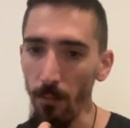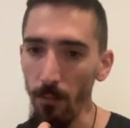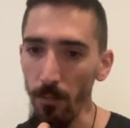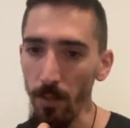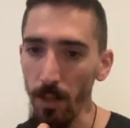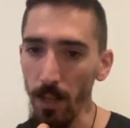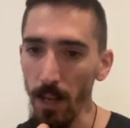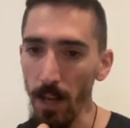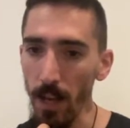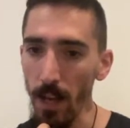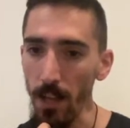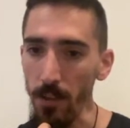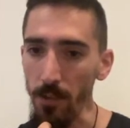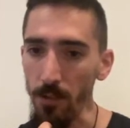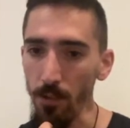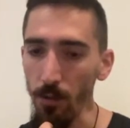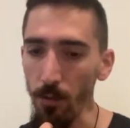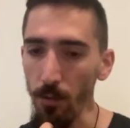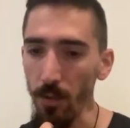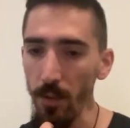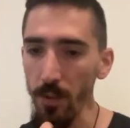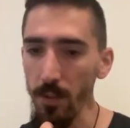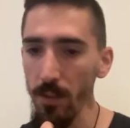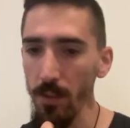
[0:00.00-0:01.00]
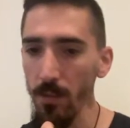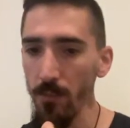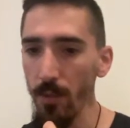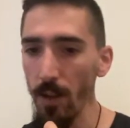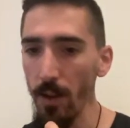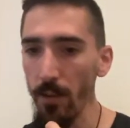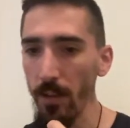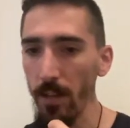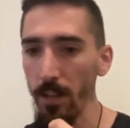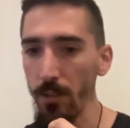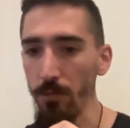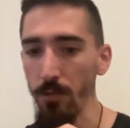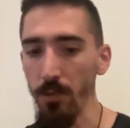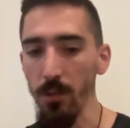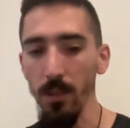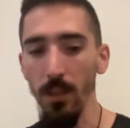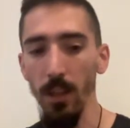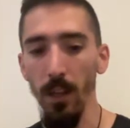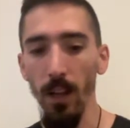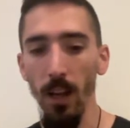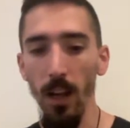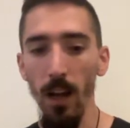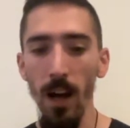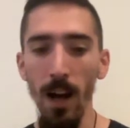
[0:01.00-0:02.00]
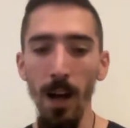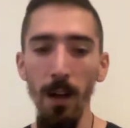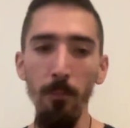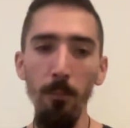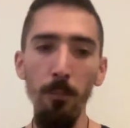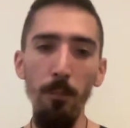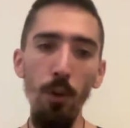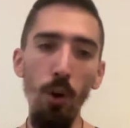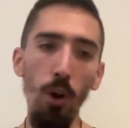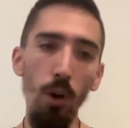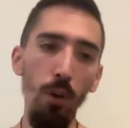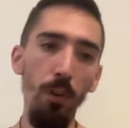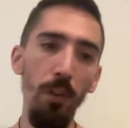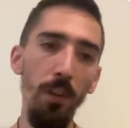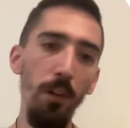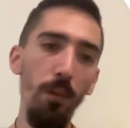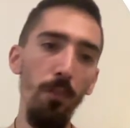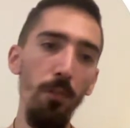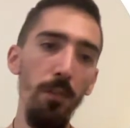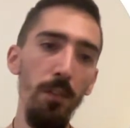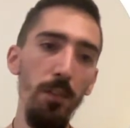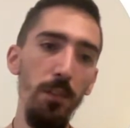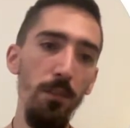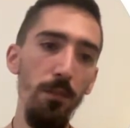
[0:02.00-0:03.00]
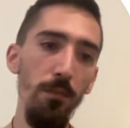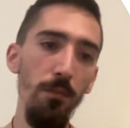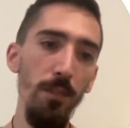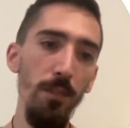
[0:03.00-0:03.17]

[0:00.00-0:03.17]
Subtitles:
Yeah, so this is very interesting. I'm not going to go into